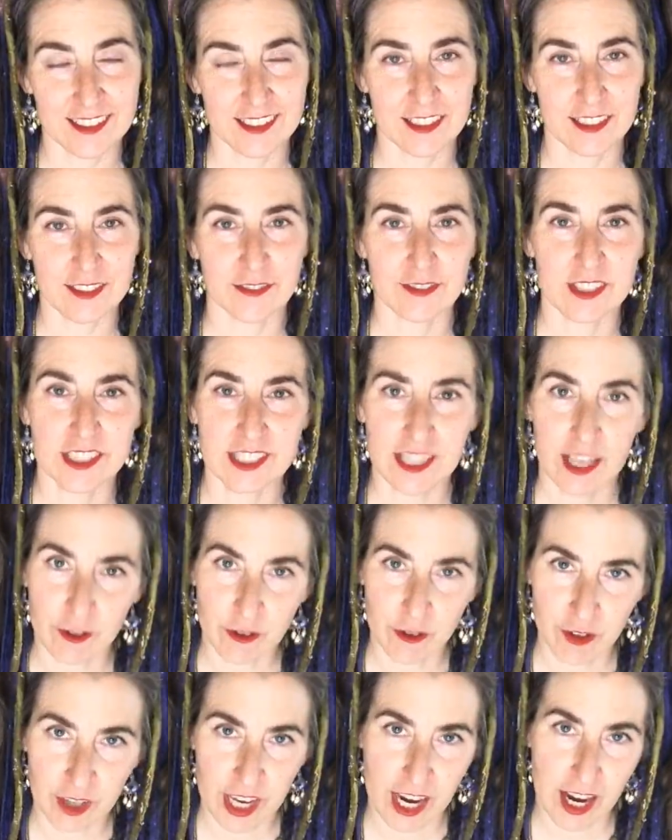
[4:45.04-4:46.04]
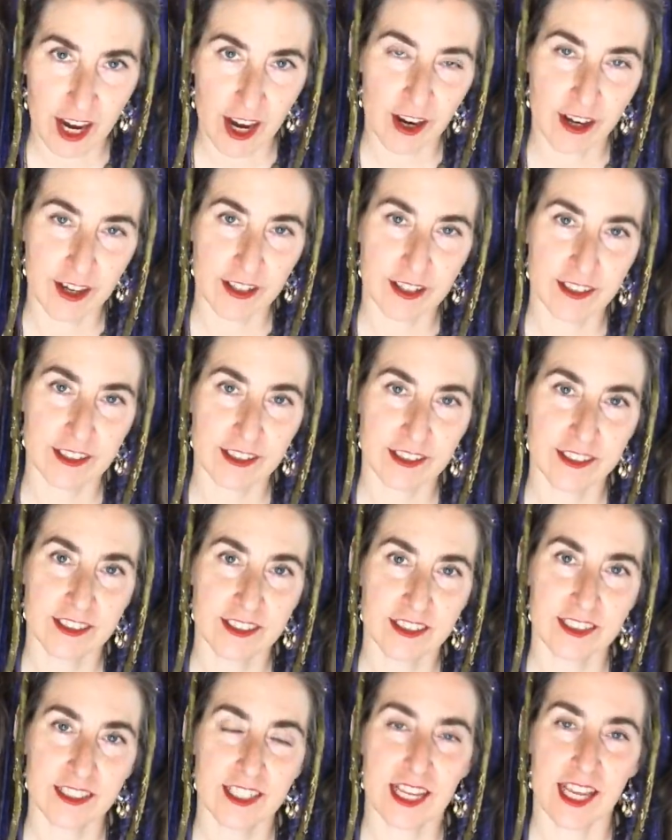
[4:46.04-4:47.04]
of self-care
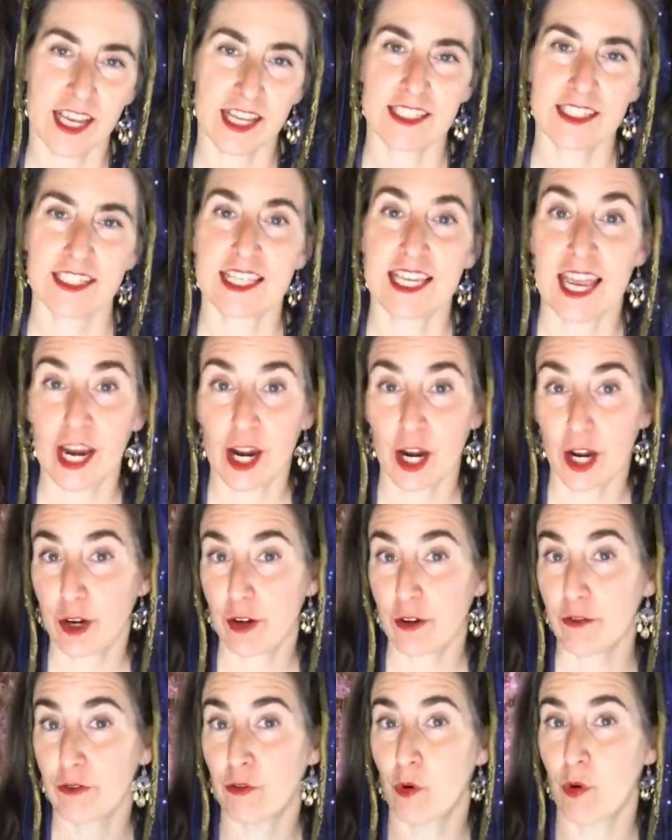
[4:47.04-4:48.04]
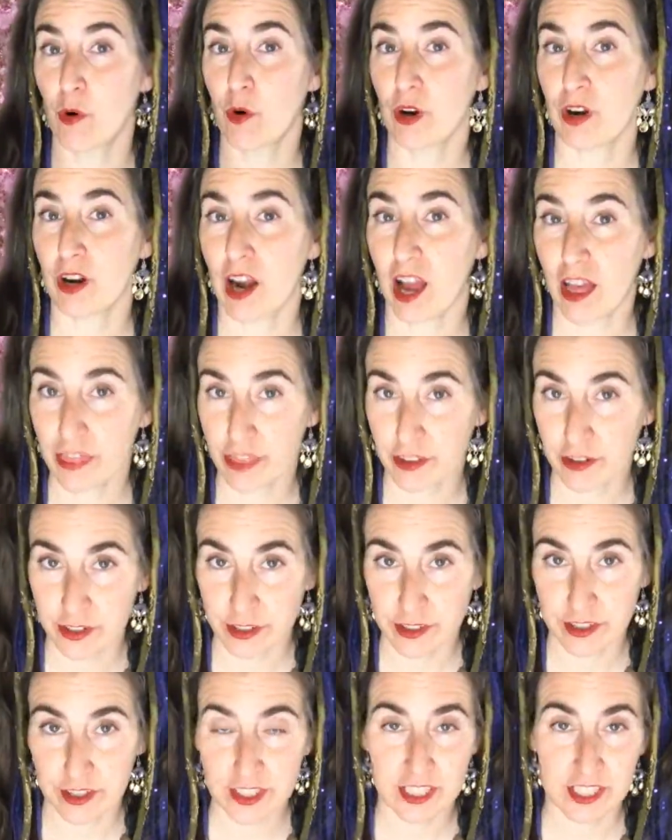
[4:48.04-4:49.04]
and care for
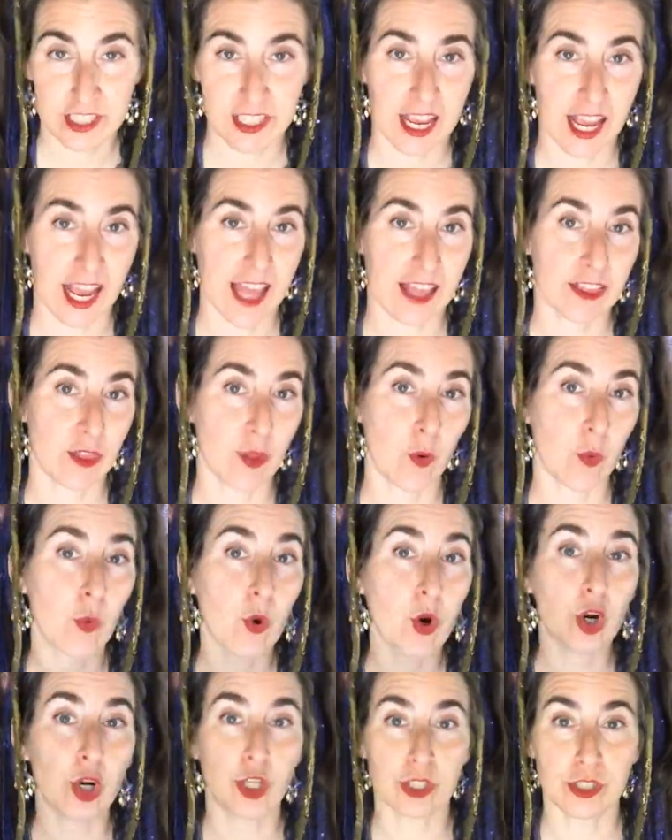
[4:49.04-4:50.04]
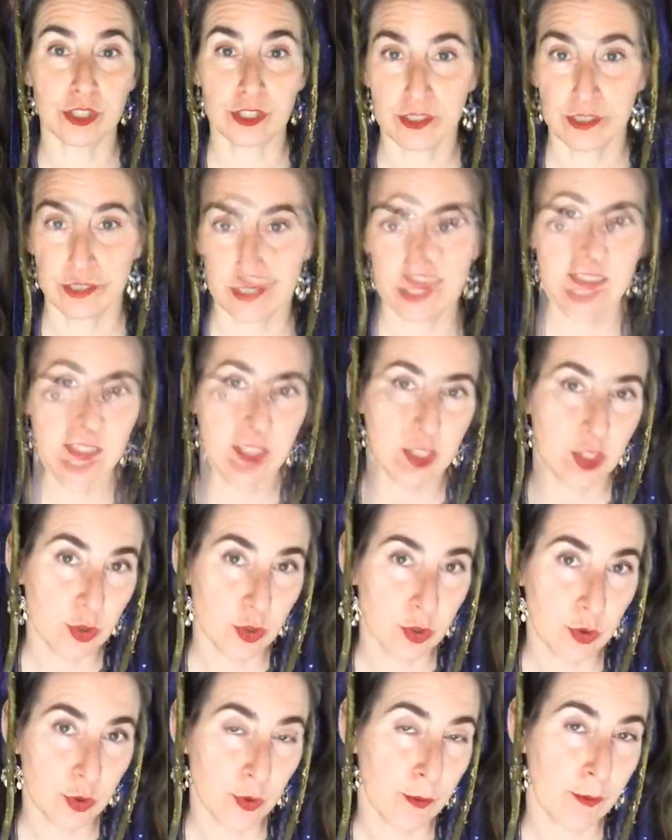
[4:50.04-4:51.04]
others and the world
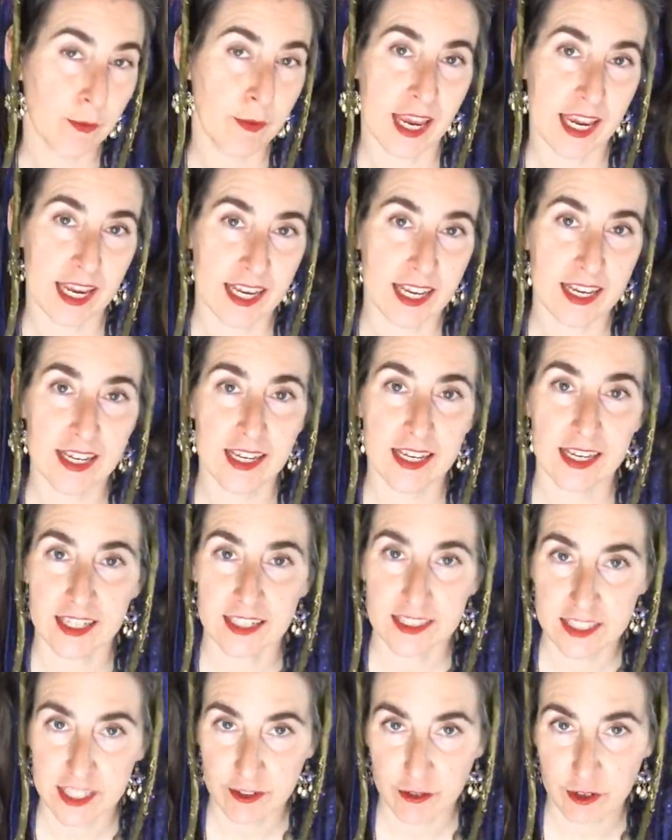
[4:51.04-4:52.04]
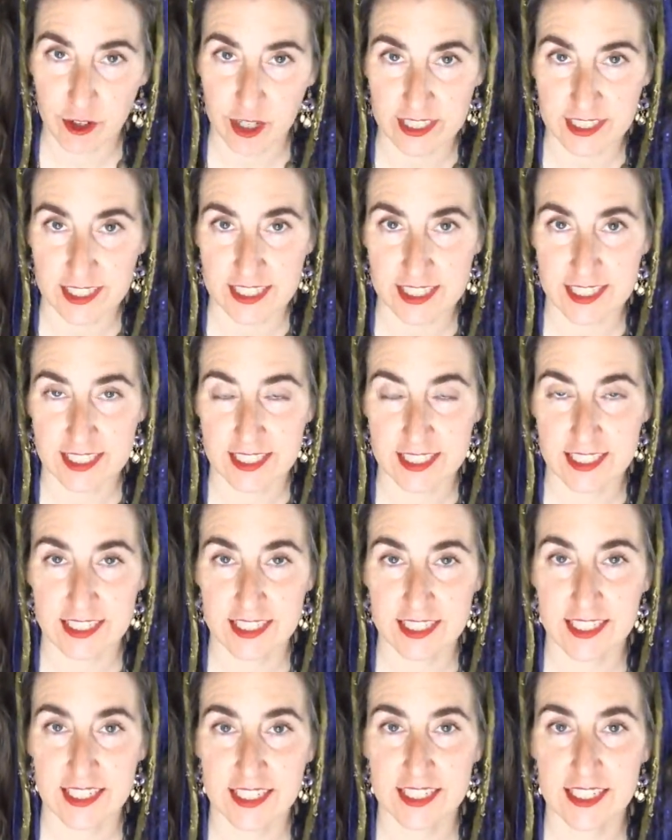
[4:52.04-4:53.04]
do make a difference,
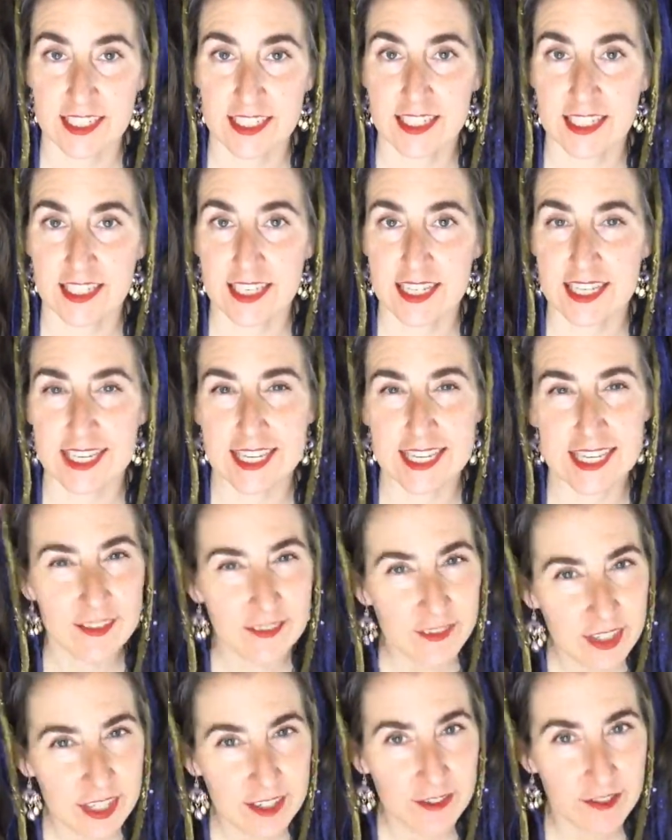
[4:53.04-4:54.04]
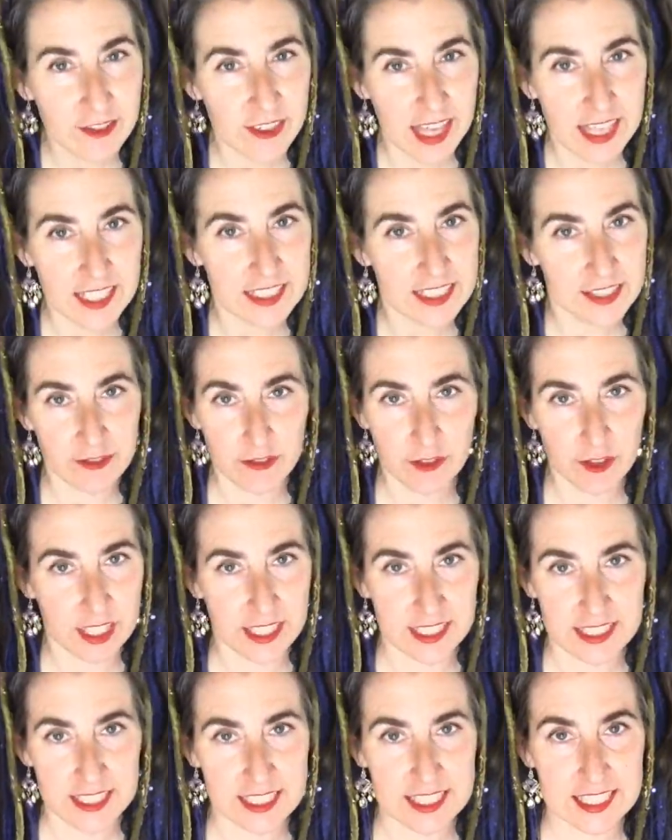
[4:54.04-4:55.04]
even if that
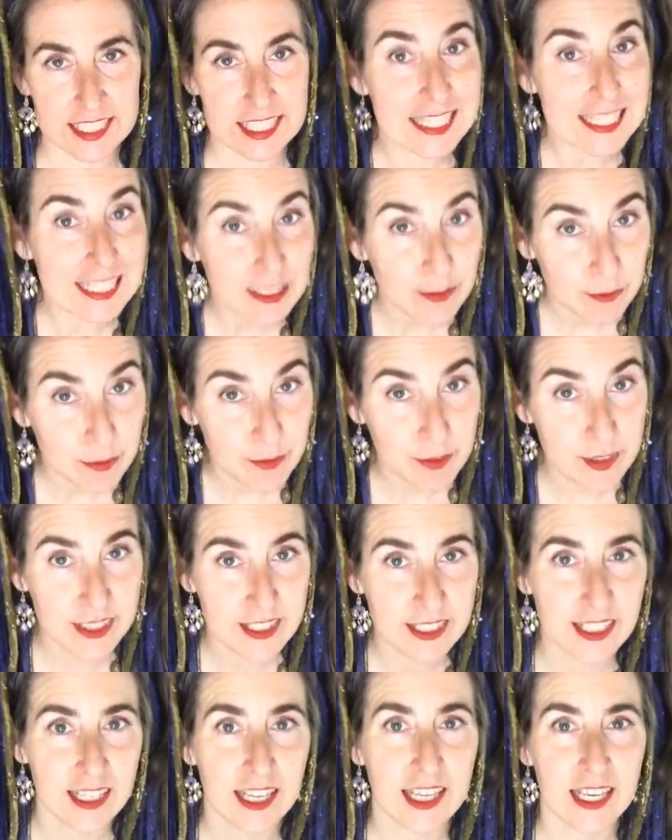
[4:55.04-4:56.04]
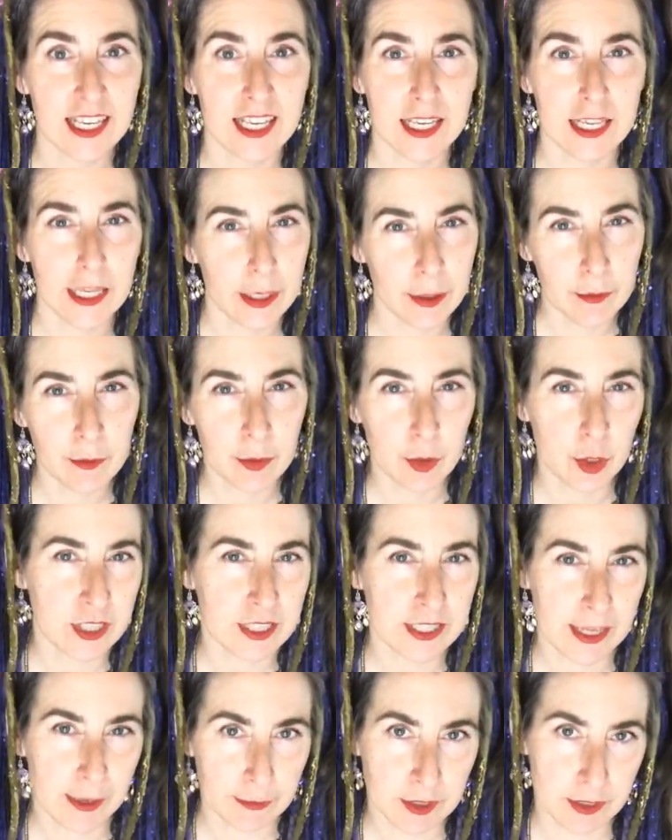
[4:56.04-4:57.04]
difference seems
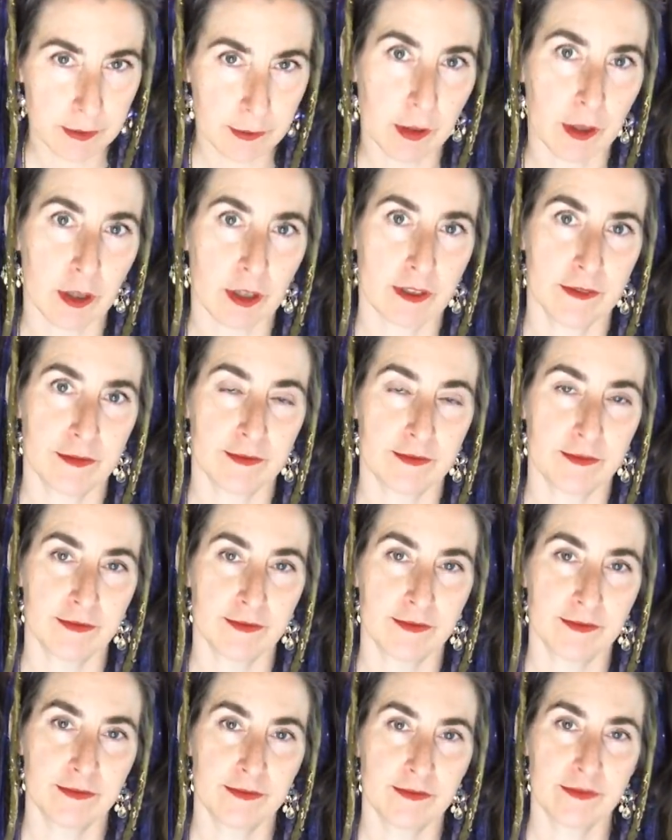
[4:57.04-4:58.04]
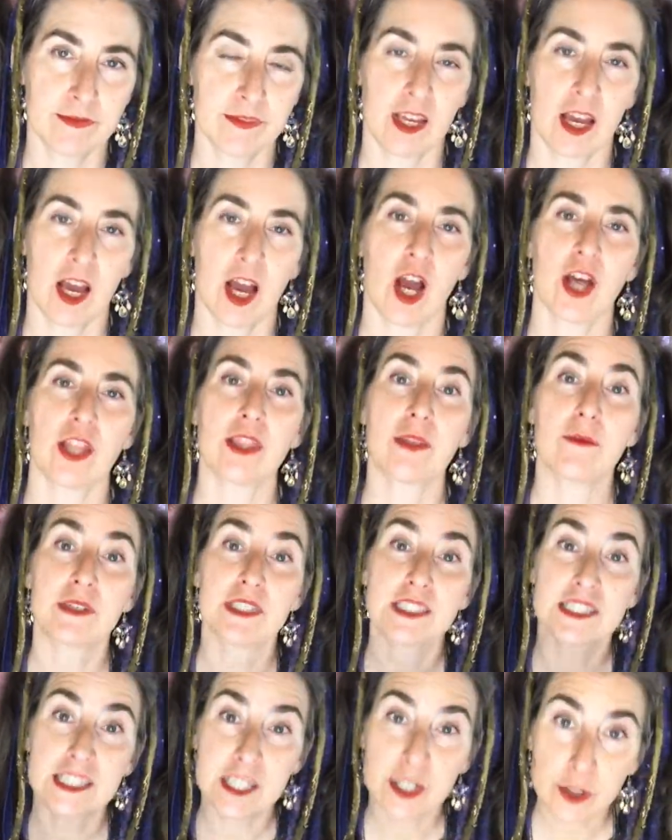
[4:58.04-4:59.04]
imperceptible on the
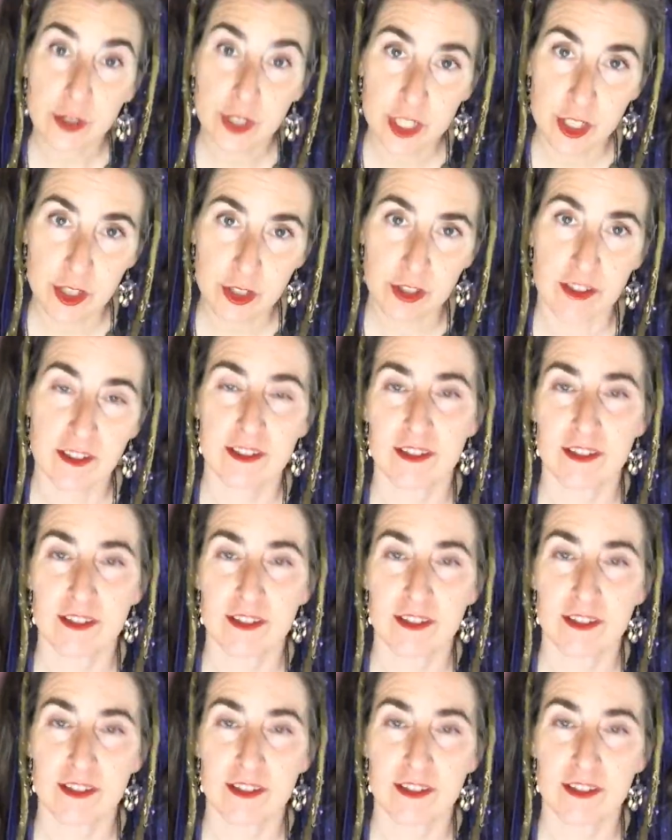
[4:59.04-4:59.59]
material